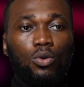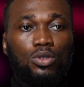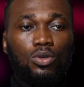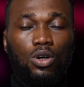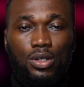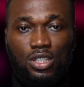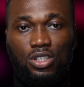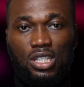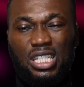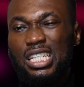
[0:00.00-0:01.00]
also
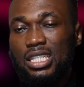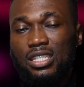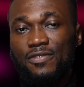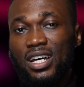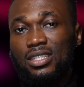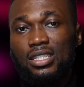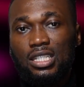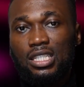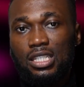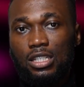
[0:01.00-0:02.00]
questioning his
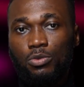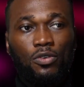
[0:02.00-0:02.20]
versatility.